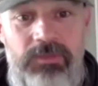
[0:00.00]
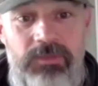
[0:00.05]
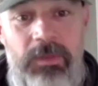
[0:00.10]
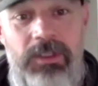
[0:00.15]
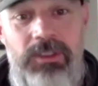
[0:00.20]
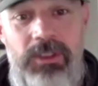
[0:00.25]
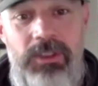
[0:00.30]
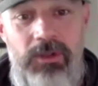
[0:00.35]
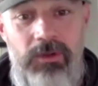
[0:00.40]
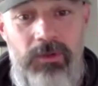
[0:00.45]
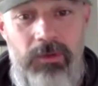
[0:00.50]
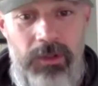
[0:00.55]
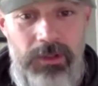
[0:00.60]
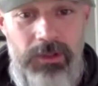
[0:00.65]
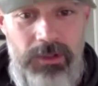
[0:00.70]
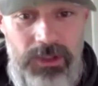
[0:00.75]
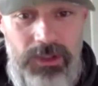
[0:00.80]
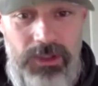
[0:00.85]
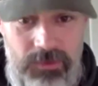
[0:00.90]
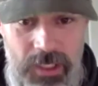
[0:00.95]
especially who are
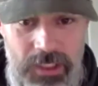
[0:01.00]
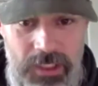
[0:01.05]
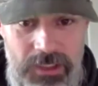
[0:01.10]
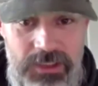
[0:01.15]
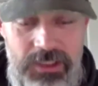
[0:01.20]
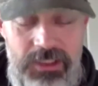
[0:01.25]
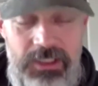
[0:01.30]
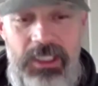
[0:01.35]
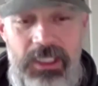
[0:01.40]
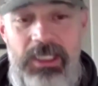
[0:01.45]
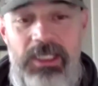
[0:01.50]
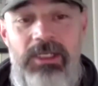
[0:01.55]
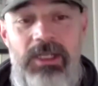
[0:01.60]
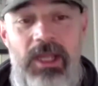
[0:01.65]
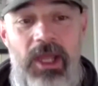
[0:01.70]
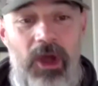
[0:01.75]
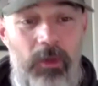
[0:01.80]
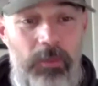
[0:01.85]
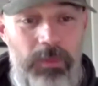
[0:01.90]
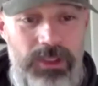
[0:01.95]
in distress they need
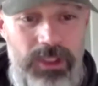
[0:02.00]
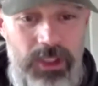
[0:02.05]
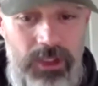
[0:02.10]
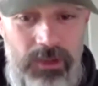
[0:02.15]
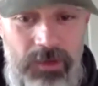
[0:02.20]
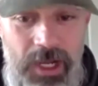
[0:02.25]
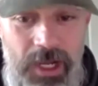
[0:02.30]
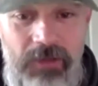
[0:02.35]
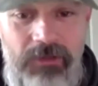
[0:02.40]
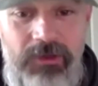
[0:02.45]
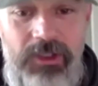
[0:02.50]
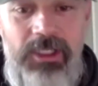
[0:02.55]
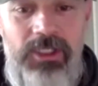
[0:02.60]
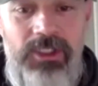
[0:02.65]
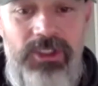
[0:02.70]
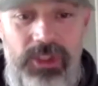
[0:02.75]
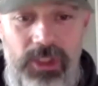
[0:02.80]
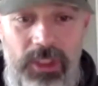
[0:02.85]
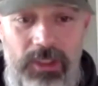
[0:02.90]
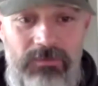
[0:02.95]
to help each other out they need
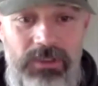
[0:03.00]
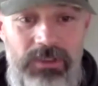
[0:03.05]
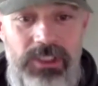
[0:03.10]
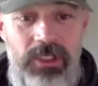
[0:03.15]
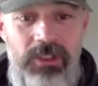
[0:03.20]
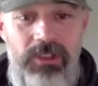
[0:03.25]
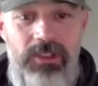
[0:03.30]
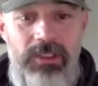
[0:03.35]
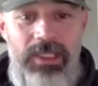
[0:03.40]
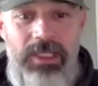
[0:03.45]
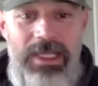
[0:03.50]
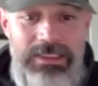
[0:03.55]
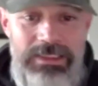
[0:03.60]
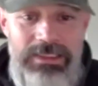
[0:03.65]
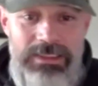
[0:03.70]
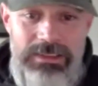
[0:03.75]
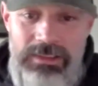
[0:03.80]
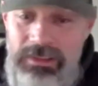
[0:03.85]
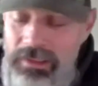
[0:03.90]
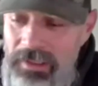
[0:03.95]
to serve each other
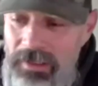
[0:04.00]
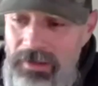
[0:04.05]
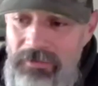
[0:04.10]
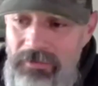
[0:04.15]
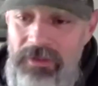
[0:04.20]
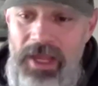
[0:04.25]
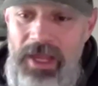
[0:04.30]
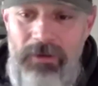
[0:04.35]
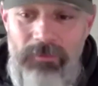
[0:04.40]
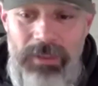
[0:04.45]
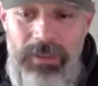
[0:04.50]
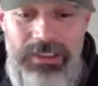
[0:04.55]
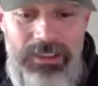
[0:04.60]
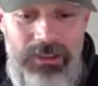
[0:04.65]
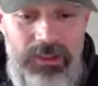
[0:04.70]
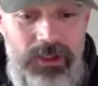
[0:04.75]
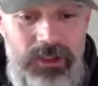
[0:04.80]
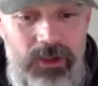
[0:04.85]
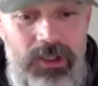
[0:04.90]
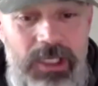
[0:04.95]
that's that right
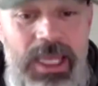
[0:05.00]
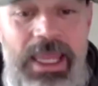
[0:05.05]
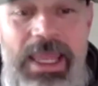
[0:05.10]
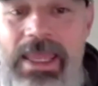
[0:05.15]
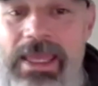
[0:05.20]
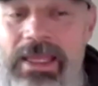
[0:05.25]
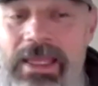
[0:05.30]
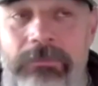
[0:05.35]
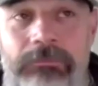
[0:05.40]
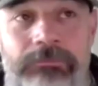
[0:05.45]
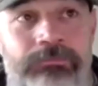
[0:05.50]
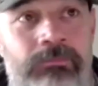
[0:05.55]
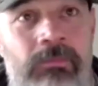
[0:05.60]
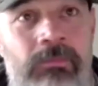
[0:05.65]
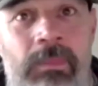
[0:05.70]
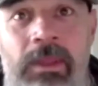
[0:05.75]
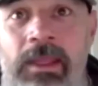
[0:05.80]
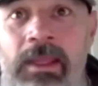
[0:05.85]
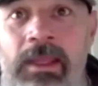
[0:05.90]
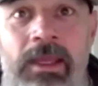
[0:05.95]
there you can't
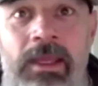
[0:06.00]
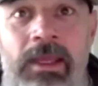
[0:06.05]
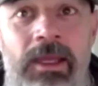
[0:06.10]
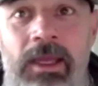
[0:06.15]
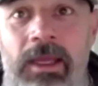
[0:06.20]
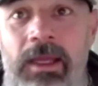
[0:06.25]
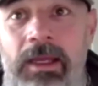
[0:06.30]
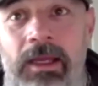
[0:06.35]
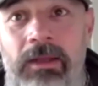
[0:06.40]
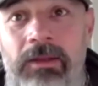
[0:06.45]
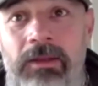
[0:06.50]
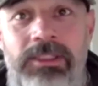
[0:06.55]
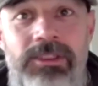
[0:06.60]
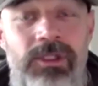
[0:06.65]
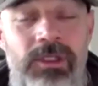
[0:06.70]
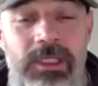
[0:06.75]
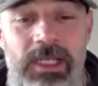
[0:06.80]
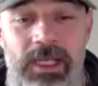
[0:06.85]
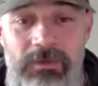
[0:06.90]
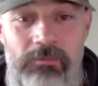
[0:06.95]

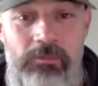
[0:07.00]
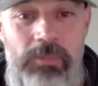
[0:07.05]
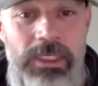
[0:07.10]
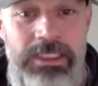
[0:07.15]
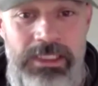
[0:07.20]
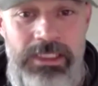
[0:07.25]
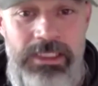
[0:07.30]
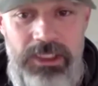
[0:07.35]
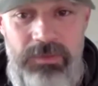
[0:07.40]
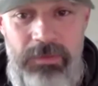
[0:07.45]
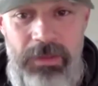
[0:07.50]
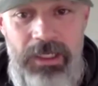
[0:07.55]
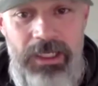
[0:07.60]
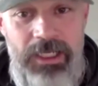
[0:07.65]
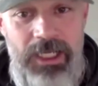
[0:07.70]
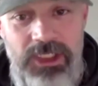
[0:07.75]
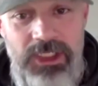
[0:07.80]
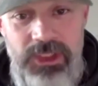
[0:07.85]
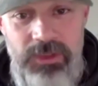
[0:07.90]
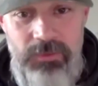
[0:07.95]
let's look at it in business, man.
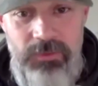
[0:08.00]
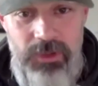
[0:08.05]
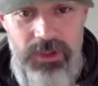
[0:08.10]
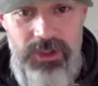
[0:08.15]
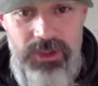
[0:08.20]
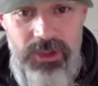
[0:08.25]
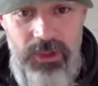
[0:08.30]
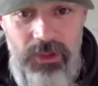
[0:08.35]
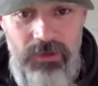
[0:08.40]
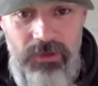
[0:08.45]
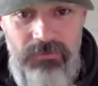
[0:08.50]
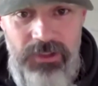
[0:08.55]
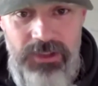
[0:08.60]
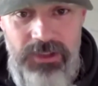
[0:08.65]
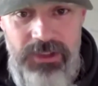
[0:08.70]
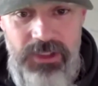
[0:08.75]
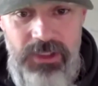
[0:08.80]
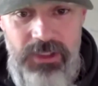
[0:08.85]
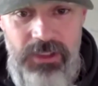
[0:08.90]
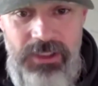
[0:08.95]
Customer
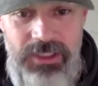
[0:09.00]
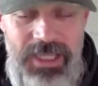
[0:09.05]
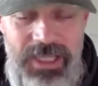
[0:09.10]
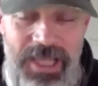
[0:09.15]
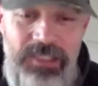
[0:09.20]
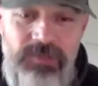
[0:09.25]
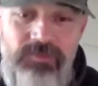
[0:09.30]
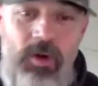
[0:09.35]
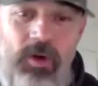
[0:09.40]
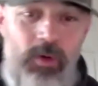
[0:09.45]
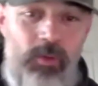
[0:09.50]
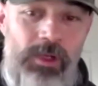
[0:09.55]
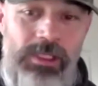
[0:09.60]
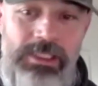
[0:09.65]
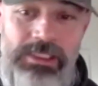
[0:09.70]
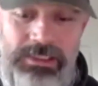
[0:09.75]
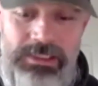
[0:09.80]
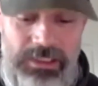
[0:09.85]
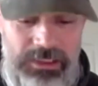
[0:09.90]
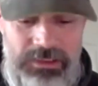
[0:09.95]
service. That's what
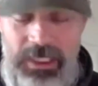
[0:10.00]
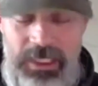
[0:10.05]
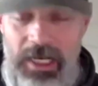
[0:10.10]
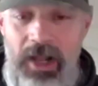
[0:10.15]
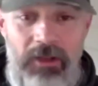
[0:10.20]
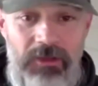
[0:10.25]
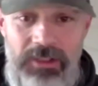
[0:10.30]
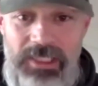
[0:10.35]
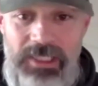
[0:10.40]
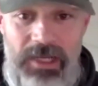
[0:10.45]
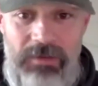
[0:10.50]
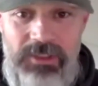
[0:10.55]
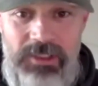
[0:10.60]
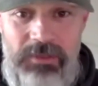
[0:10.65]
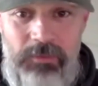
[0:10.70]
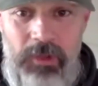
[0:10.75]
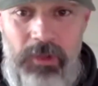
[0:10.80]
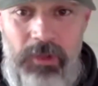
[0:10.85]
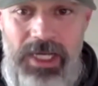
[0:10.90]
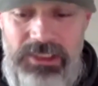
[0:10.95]
wins things. Not all the times
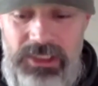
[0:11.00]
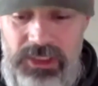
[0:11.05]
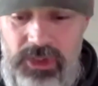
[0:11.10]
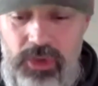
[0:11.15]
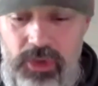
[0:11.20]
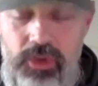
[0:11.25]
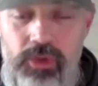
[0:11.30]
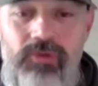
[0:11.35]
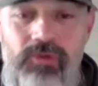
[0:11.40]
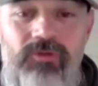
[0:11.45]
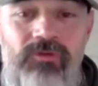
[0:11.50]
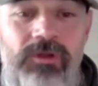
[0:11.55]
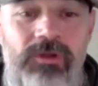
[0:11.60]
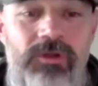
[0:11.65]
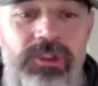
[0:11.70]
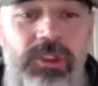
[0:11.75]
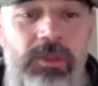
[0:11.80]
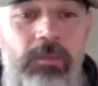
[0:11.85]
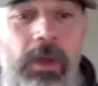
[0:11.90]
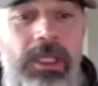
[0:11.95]
at price. It's who
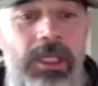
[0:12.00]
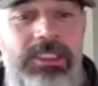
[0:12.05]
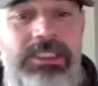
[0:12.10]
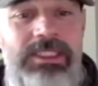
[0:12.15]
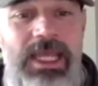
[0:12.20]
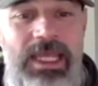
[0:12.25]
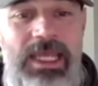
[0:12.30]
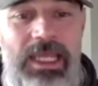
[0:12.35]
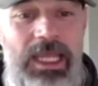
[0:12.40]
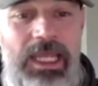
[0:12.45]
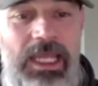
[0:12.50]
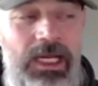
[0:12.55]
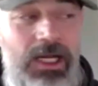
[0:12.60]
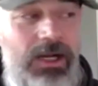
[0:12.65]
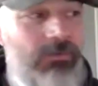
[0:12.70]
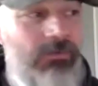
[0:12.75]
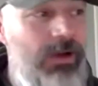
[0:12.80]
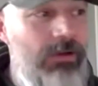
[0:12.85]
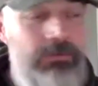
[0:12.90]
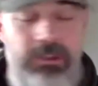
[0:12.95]
feels the best taken
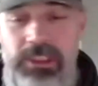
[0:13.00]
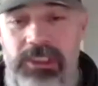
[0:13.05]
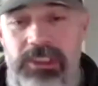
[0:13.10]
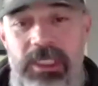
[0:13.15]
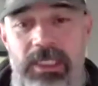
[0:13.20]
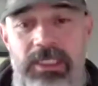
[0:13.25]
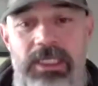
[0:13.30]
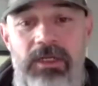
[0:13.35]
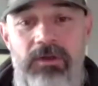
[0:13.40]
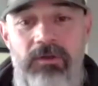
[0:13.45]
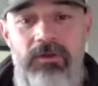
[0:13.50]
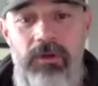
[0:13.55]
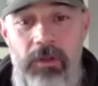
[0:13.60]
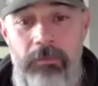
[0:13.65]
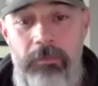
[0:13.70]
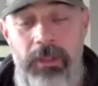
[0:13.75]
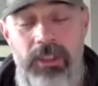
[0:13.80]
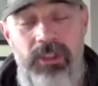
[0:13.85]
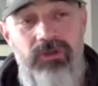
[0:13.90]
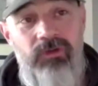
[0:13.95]
care of. I was just at dinner with
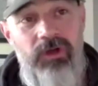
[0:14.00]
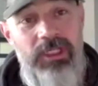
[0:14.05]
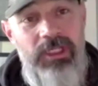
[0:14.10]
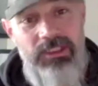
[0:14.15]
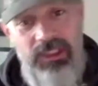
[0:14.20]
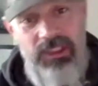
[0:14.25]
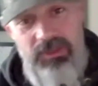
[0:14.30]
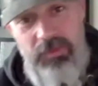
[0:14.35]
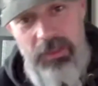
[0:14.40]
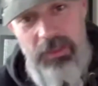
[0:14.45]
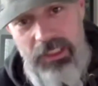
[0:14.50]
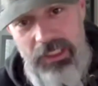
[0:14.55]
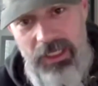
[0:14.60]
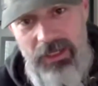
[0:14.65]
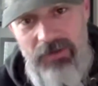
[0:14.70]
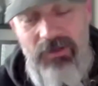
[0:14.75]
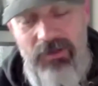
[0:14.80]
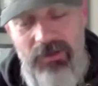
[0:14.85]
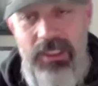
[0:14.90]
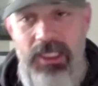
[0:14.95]
a bunch of friends. I was speaking
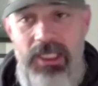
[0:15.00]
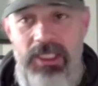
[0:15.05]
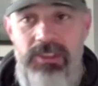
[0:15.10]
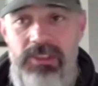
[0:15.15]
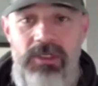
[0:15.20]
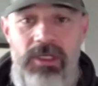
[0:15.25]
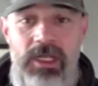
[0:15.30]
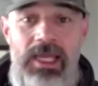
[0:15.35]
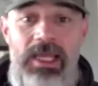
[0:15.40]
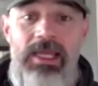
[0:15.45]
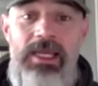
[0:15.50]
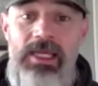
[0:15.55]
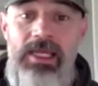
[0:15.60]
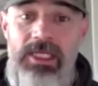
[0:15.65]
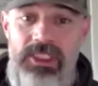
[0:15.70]
at an event yesterday,